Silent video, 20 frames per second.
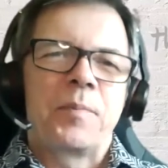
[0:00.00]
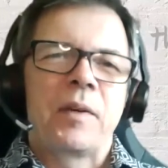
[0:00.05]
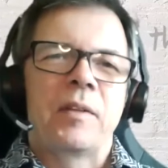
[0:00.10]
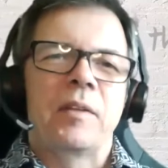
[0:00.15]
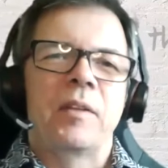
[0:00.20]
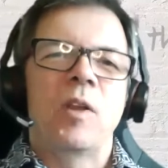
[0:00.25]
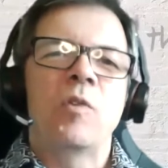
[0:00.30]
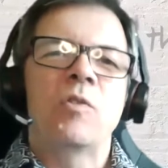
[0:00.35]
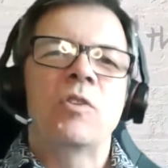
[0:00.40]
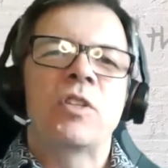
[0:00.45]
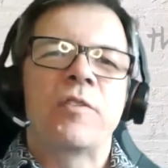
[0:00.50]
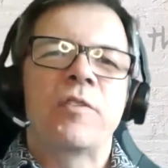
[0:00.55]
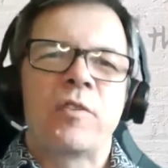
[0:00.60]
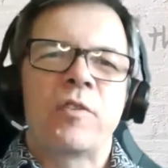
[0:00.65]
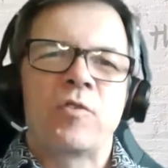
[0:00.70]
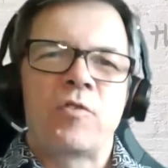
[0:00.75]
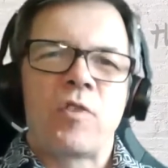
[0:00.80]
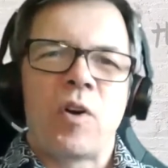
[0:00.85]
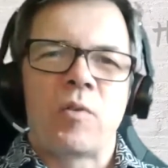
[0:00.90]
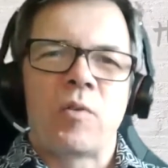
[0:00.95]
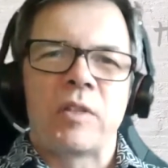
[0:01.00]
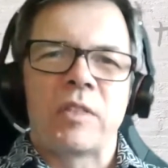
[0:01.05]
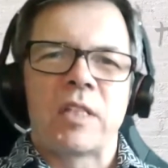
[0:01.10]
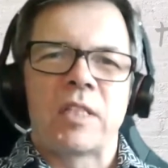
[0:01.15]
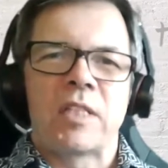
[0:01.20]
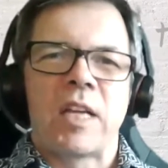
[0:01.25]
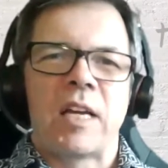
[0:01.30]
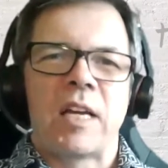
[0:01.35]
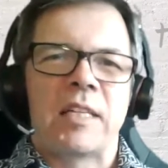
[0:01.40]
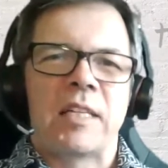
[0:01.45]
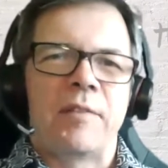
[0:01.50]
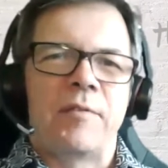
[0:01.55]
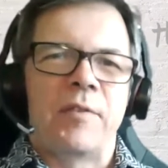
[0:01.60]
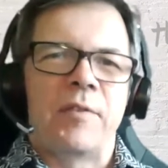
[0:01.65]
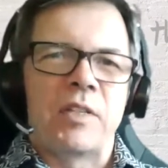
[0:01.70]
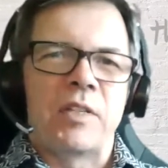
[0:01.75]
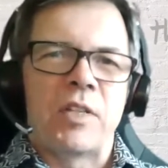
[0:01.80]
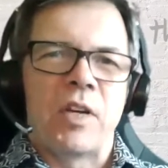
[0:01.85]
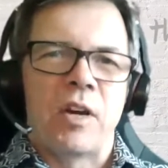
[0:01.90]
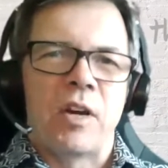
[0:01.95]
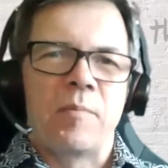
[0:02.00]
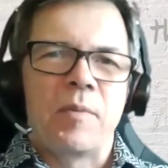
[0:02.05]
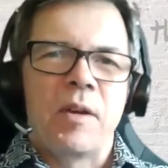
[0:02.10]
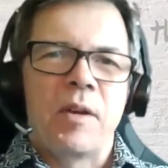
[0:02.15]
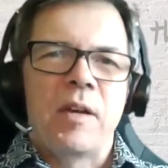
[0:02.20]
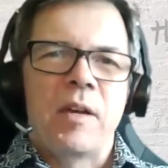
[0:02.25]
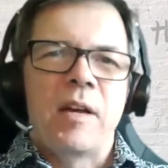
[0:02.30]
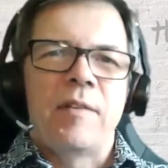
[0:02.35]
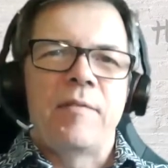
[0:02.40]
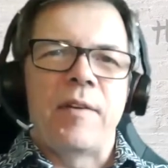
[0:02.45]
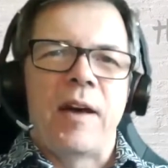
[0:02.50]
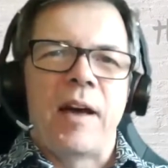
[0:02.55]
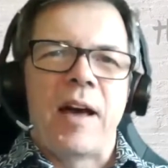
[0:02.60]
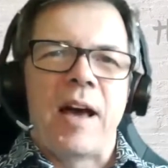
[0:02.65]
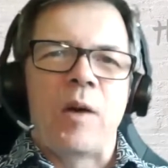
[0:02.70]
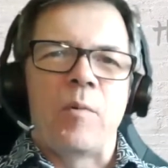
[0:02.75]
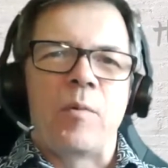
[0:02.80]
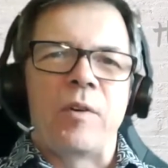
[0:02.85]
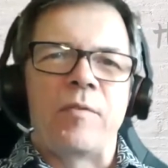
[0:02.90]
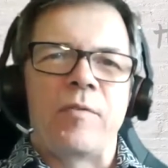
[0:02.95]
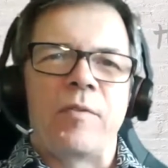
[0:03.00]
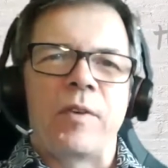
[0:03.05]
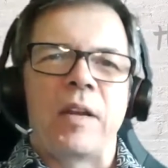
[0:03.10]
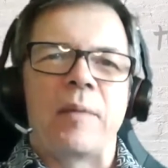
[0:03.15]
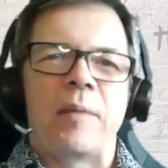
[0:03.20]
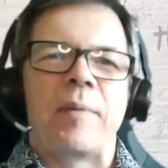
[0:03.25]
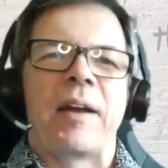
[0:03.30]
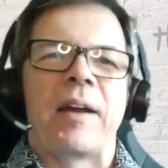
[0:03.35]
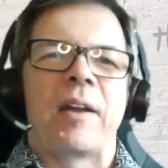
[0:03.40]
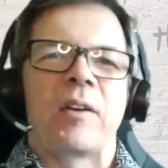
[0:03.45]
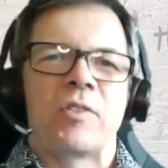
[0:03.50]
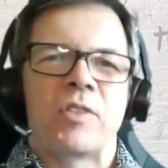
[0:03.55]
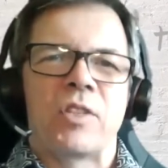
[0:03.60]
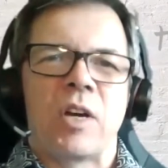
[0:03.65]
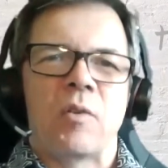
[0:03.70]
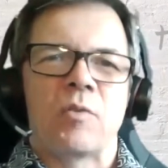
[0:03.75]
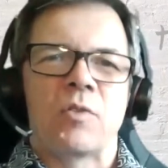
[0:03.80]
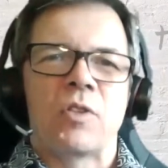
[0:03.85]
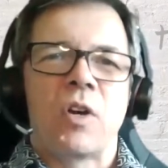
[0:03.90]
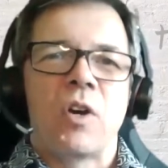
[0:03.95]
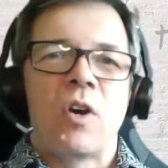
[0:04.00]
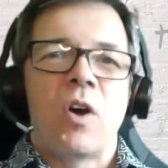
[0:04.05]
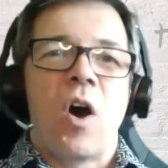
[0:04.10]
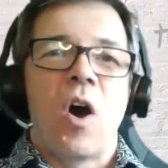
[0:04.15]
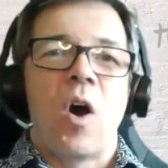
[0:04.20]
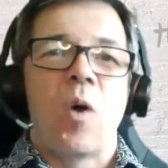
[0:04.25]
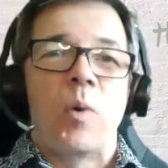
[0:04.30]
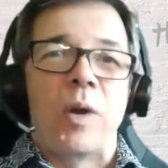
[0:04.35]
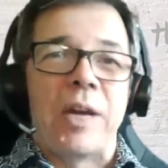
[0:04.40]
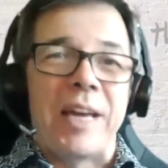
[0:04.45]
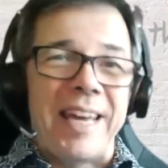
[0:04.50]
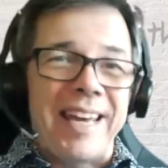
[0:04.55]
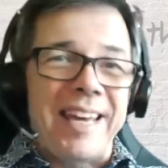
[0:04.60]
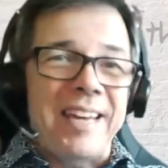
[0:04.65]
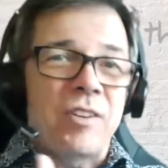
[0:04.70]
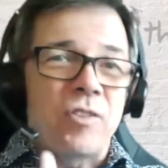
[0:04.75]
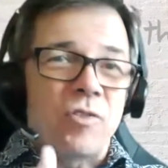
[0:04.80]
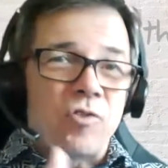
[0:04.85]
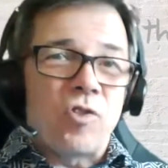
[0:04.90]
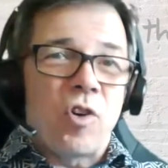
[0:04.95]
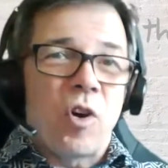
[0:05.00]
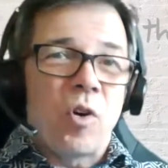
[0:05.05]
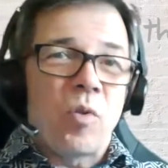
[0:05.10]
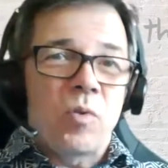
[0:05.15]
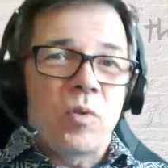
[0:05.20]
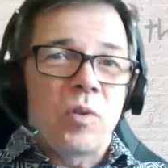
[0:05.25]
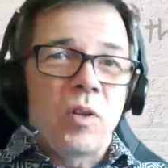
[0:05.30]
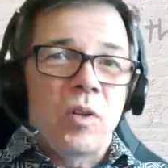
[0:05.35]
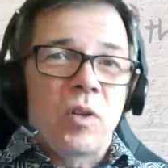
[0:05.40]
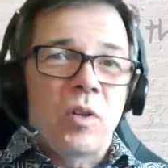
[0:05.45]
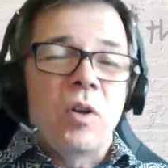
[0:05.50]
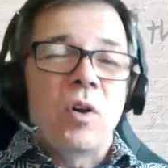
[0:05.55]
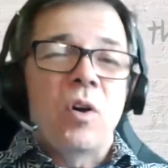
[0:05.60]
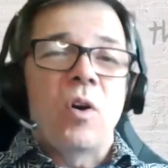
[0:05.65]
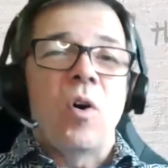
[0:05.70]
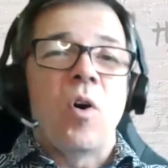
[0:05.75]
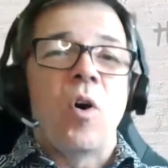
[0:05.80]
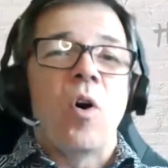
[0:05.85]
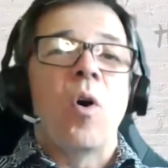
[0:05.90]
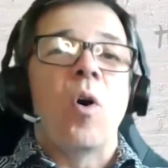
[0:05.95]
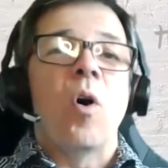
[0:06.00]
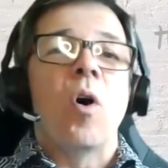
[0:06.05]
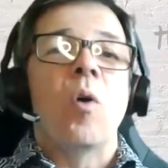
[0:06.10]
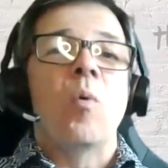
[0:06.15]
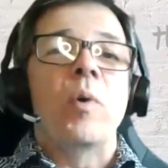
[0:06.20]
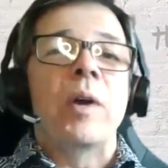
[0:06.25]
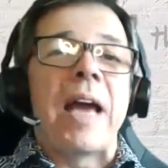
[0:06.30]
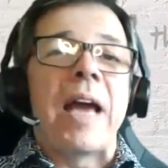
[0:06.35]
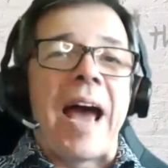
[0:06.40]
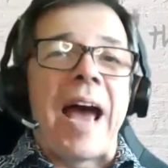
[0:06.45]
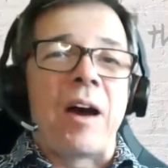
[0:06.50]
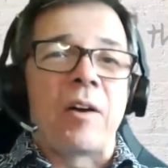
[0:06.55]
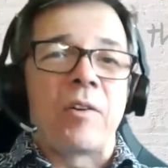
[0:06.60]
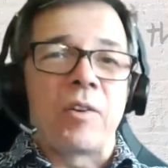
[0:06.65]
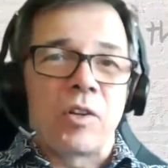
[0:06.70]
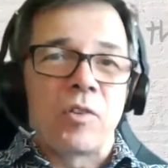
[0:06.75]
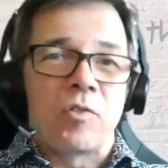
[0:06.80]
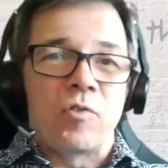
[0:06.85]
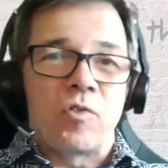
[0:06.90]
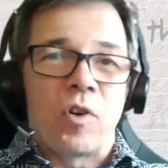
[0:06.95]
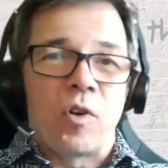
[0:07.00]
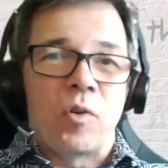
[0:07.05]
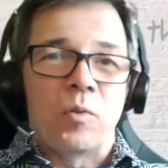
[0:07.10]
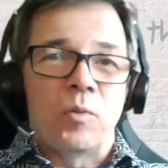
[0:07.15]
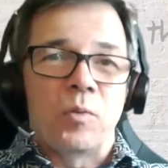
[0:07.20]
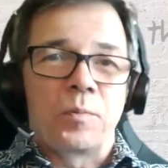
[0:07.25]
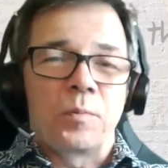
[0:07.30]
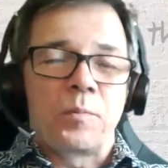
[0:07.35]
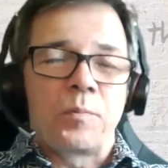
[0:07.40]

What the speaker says: Locus of control is a scientific term for how we feel about ourselves. Are we in control or are we out of control?